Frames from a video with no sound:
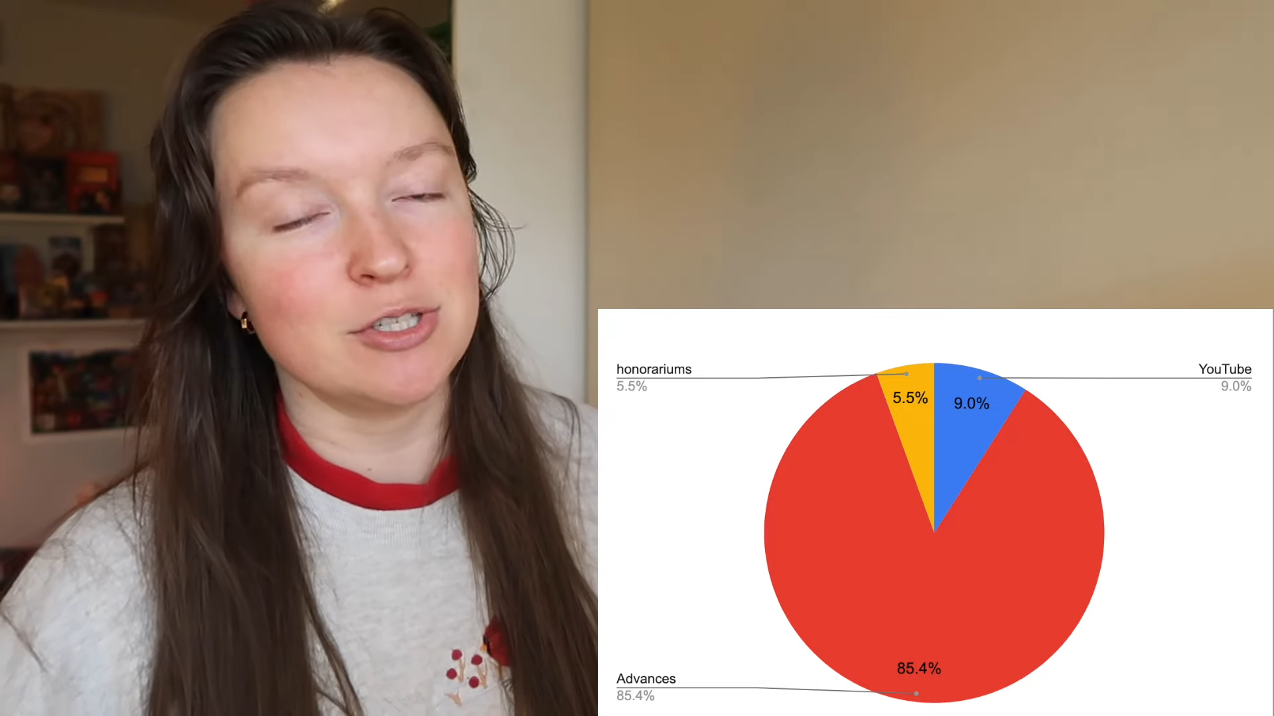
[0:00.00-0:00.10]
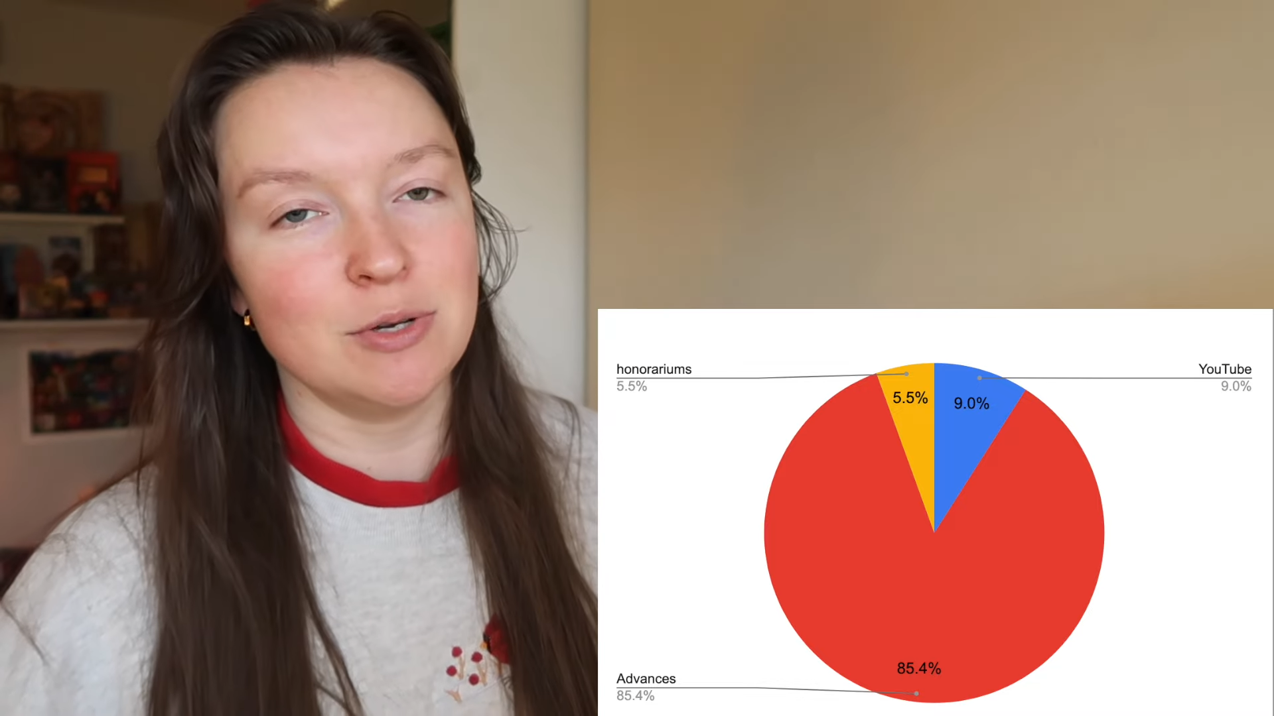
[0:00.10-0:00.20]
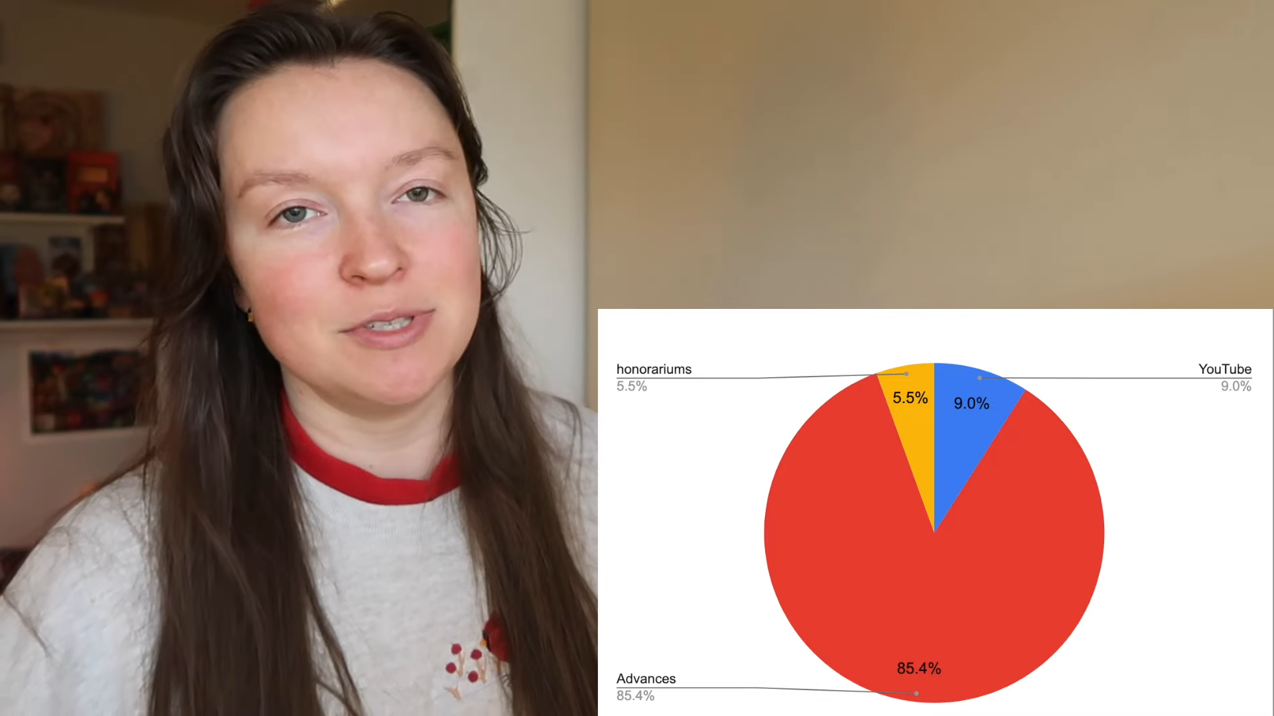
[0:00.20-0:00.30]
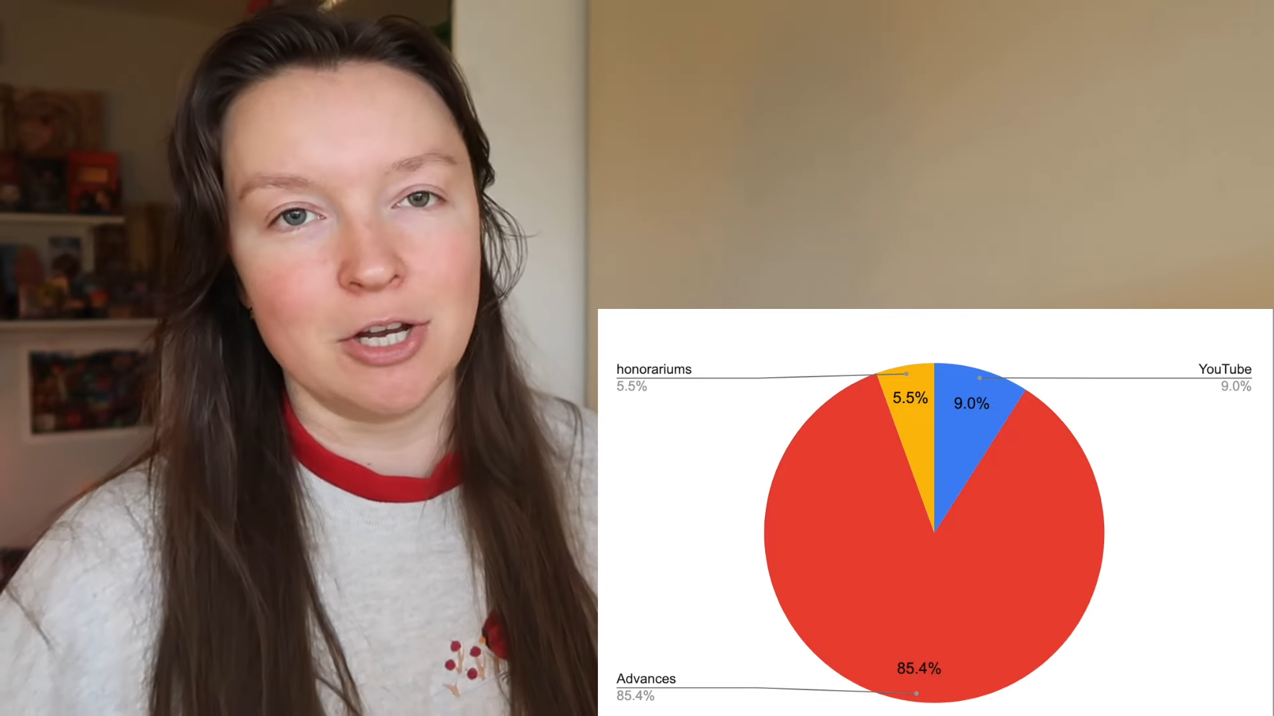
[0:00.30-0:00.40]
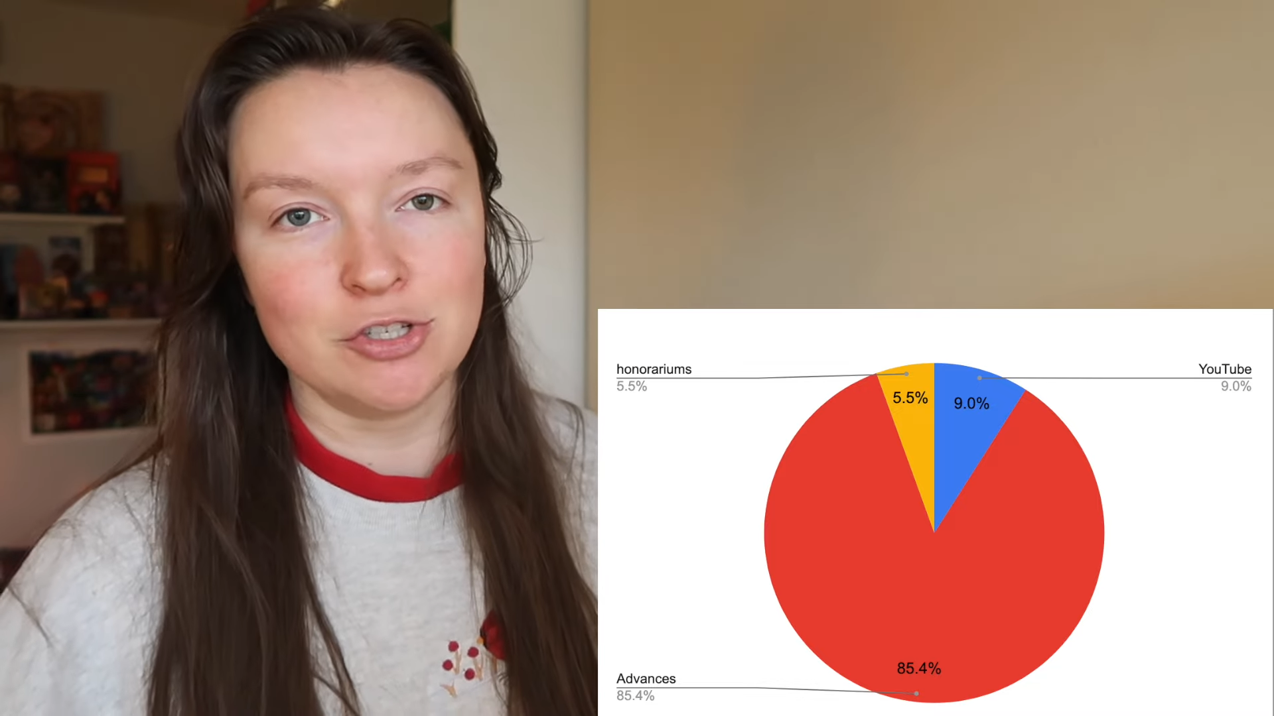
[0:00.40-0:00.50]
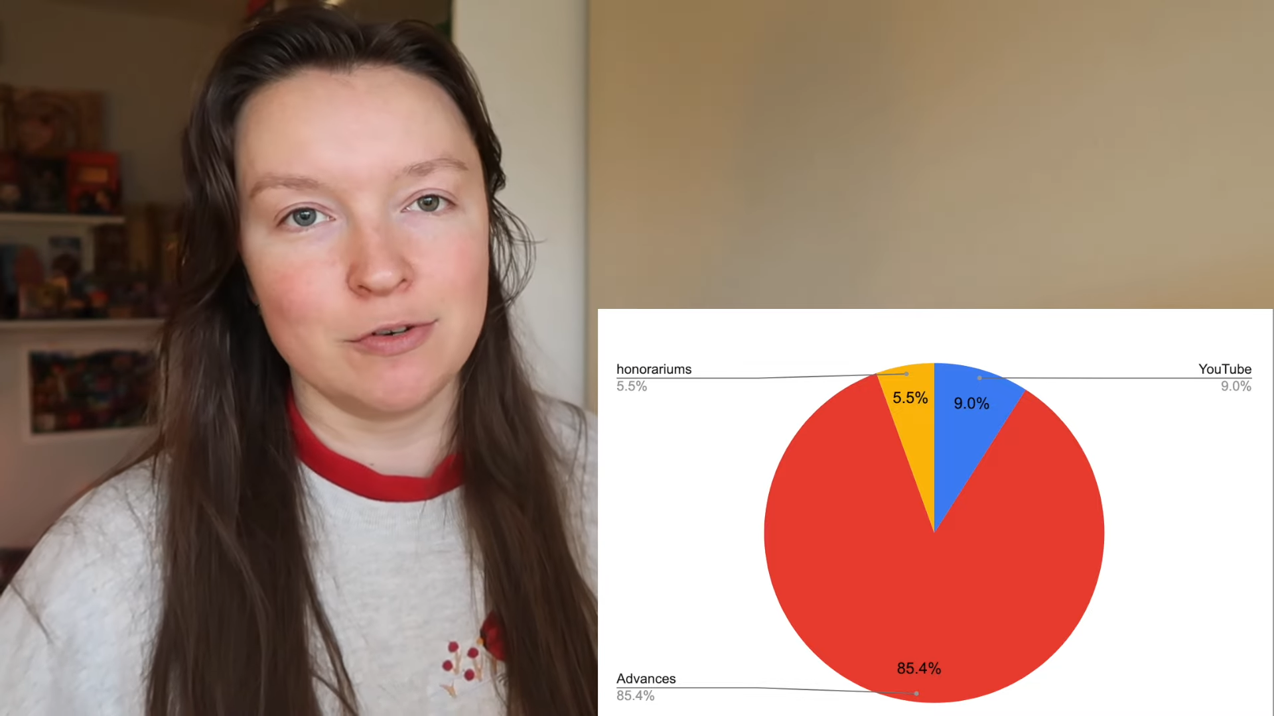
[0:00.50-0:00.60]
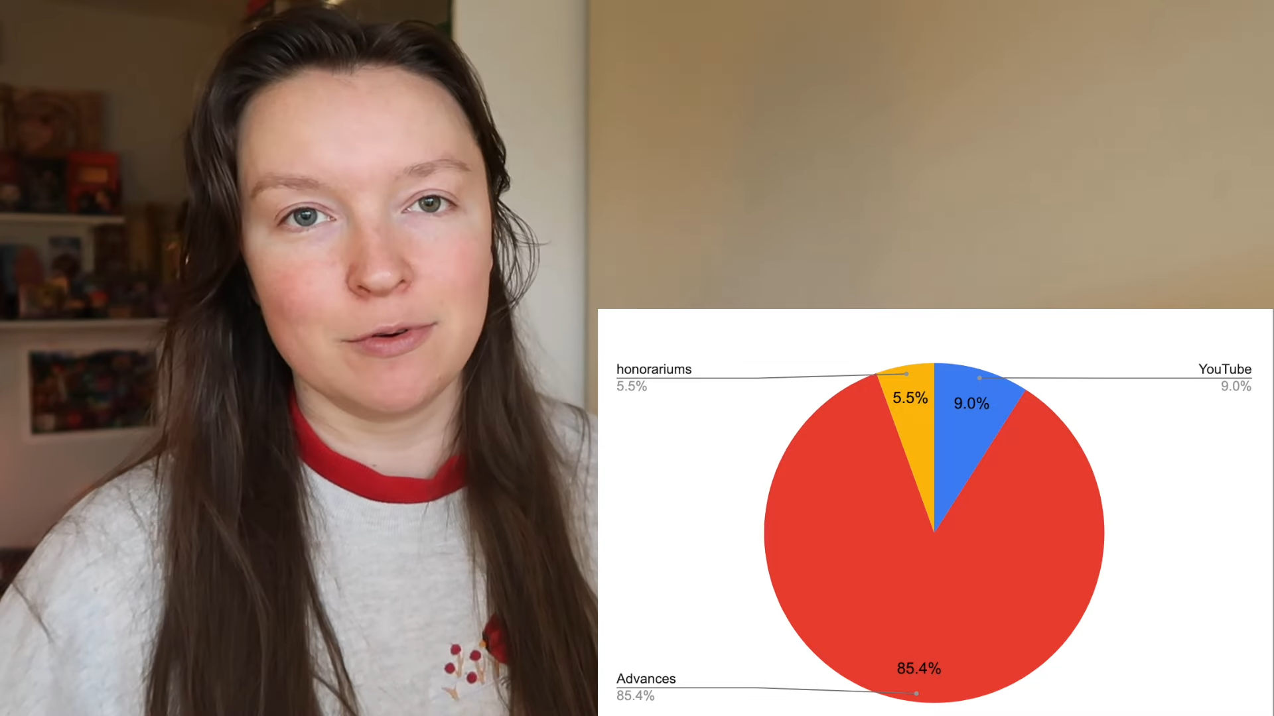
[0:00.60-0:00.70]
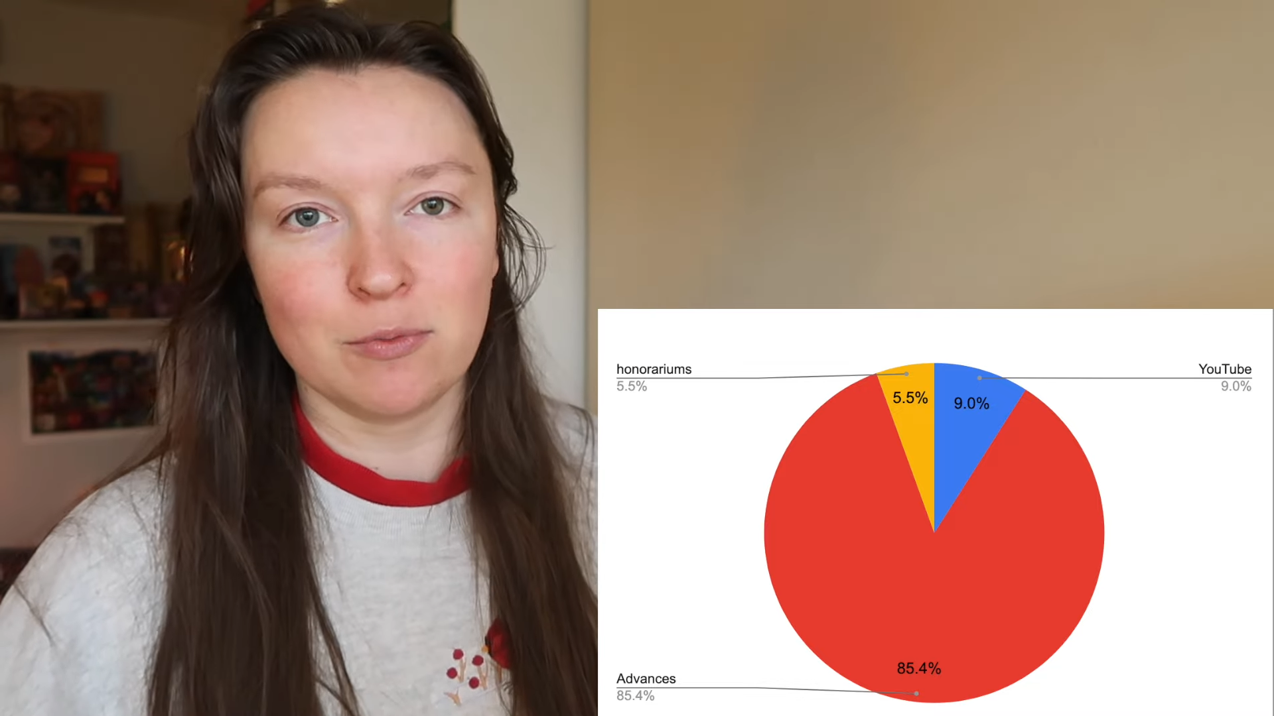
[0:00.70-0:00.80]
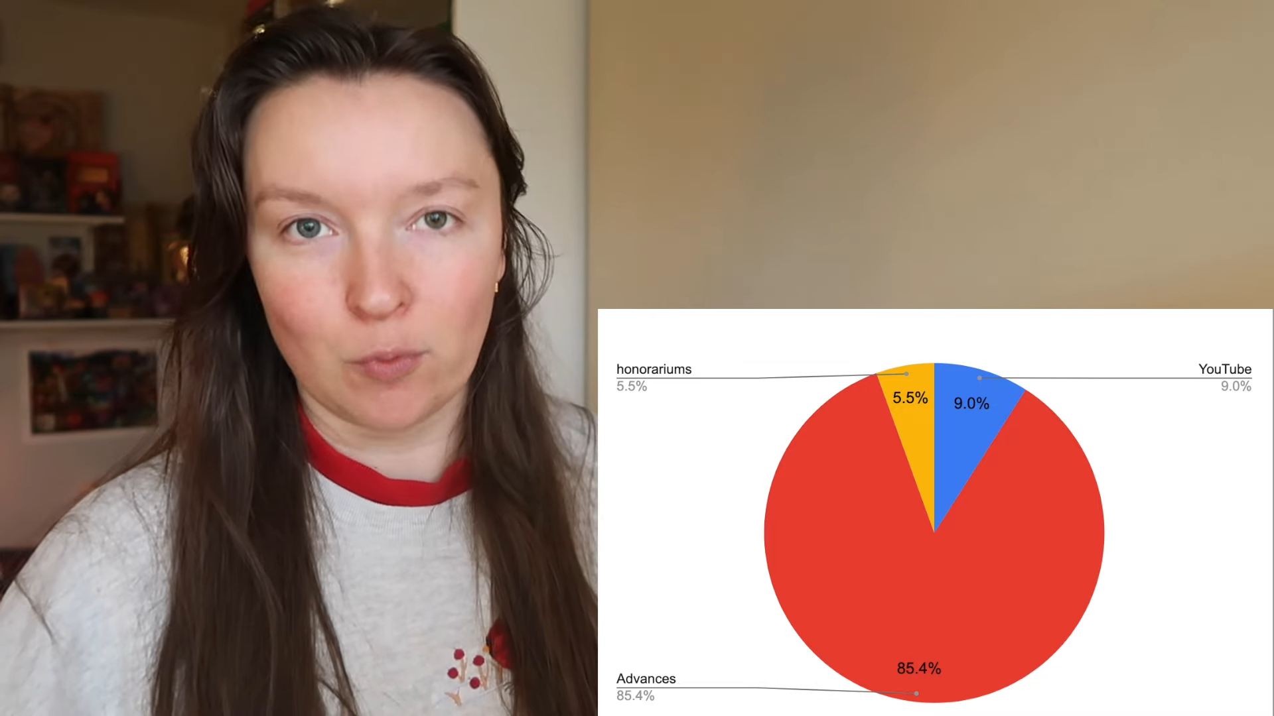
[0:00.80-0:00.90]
no section for